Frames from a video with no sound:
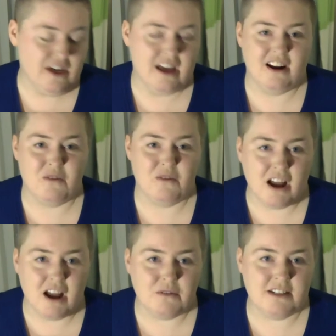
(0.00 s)
that
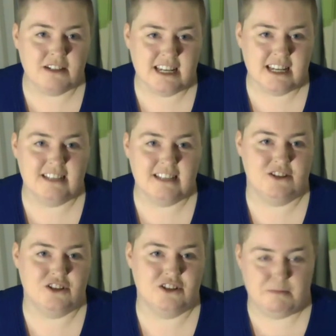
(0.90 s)
Arad Ortiz
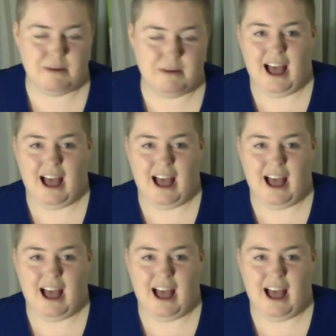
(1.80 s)
is shipping